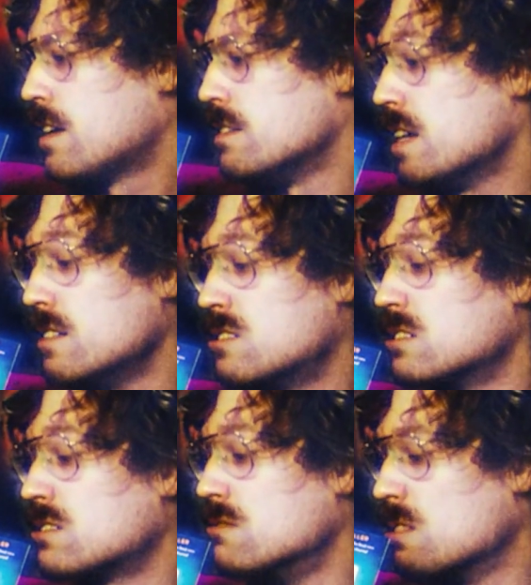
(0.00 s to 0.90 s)
That is
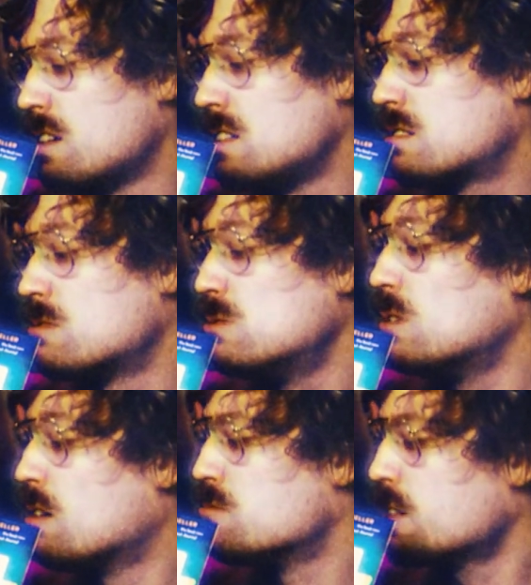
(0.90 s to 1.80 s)
just grade
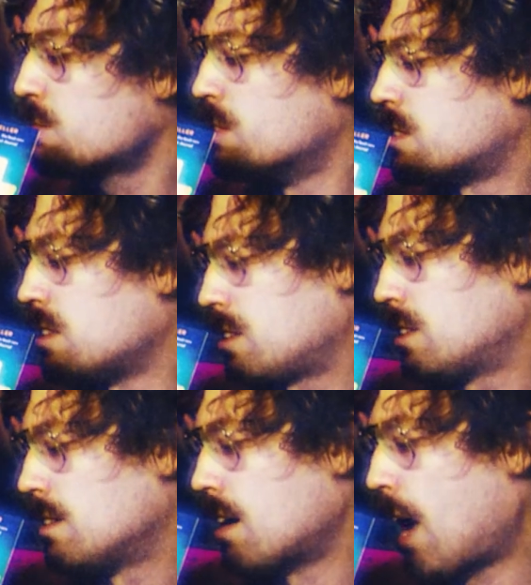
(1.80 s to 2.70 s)
school arithmetic.
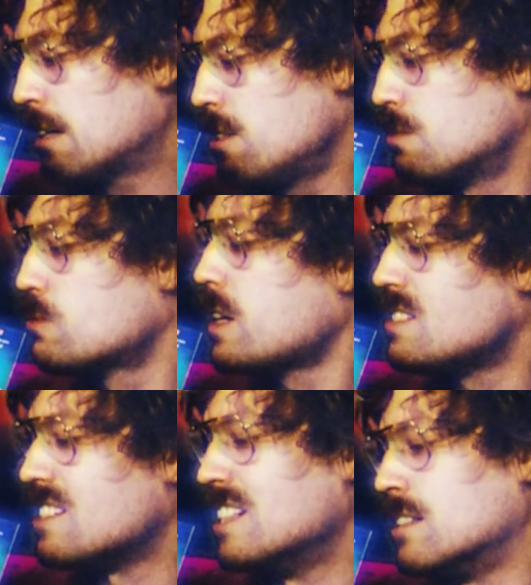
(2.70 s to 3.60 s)
I couldn't
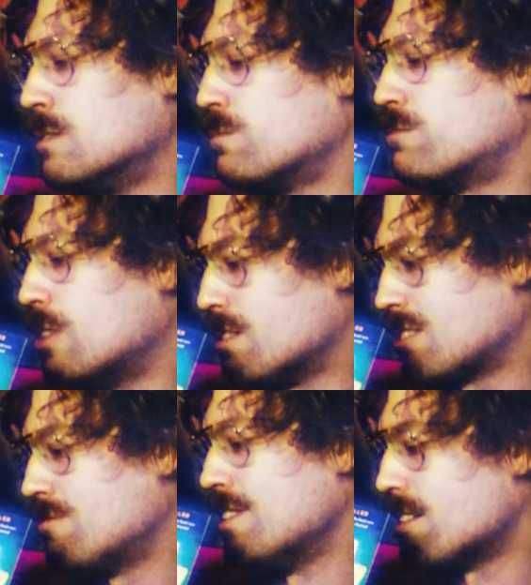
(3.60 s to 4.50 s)
wait to get in front
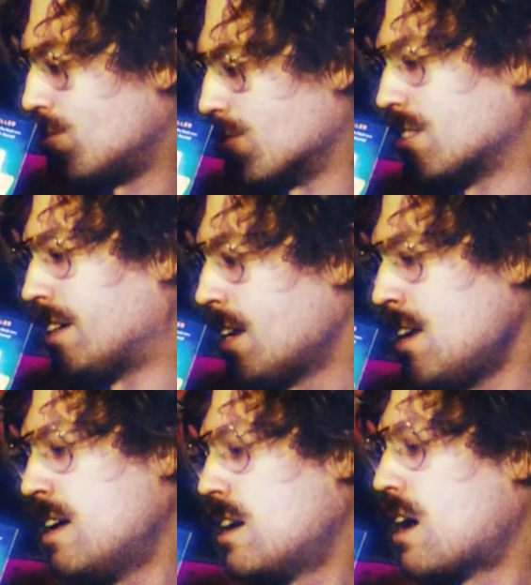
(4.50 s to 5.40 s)
of that jury.
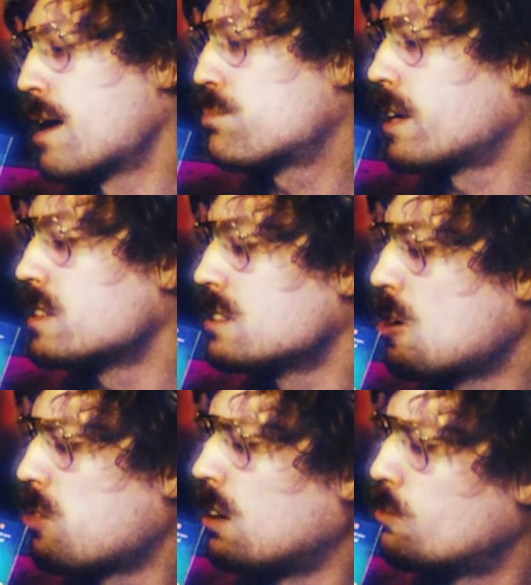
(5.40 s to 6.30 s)
I planned to go
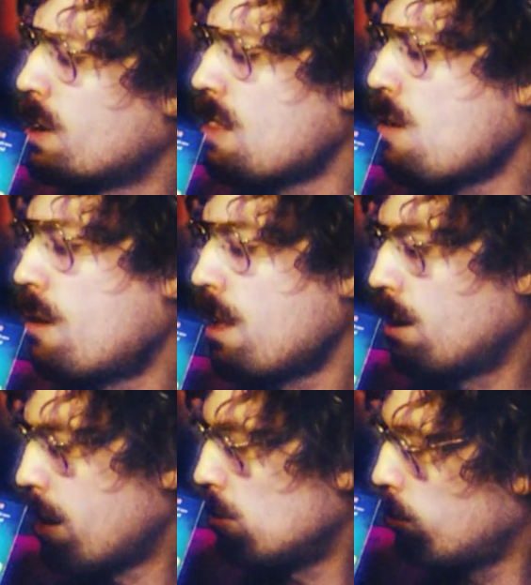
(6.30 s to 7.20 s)
to
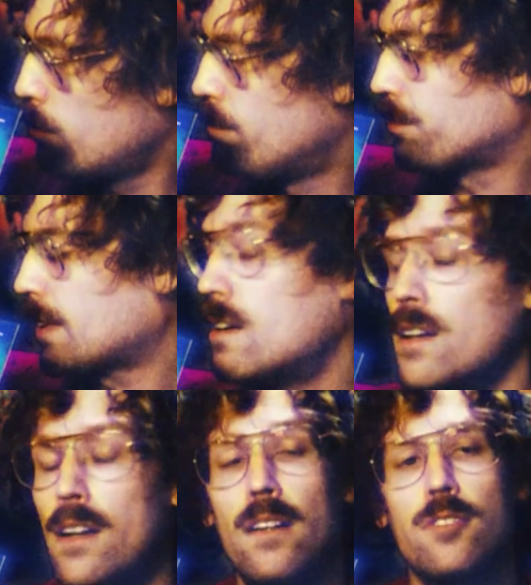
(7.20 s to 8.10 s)
the...
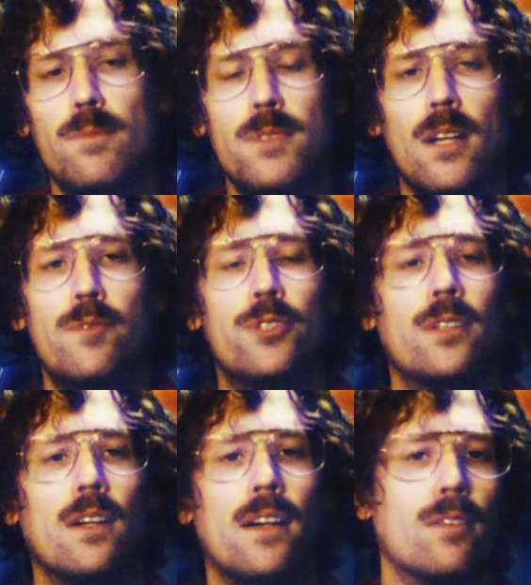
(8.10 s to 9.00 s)
Sometimes you're
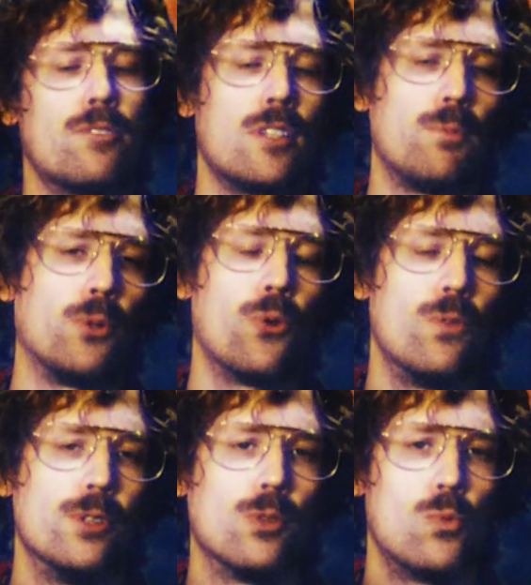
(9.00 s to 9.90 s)
going to have stumble
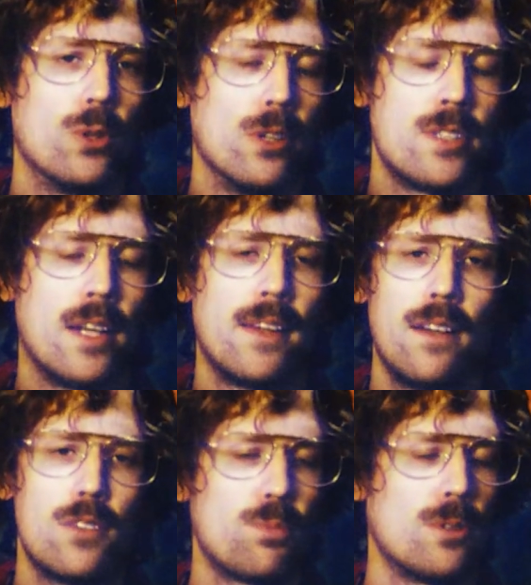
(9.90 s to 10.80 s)
over your words. Now, that
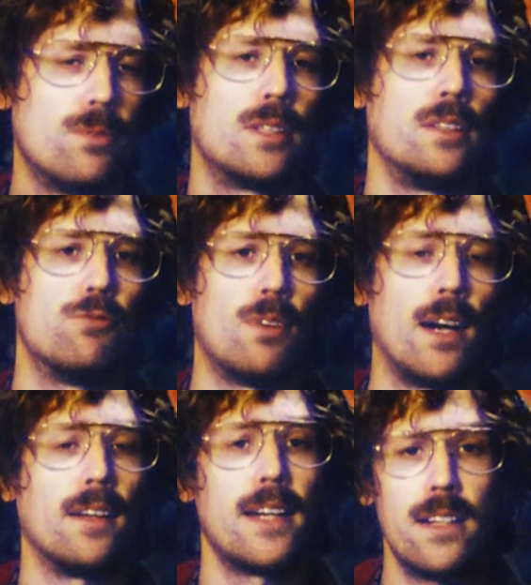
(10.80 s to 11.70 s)
is perfectly
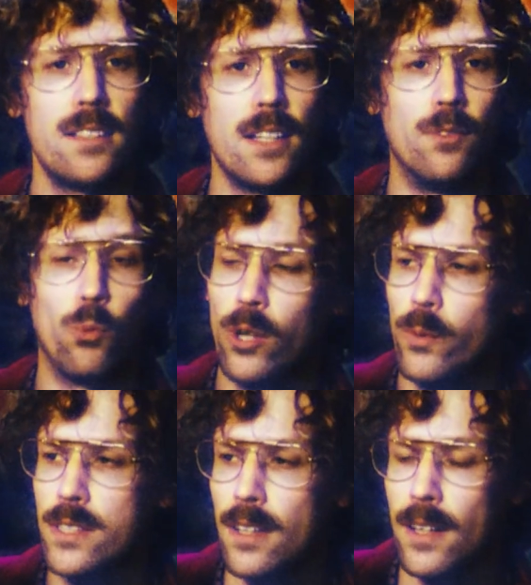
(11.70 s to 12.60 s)
fine. Like I said, what do
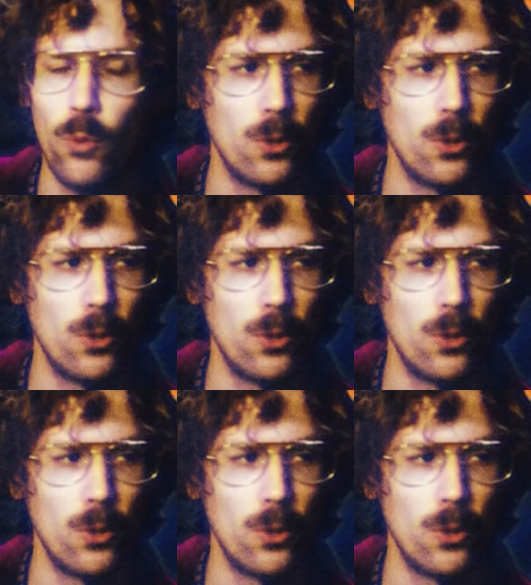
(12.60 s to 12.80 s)
we say?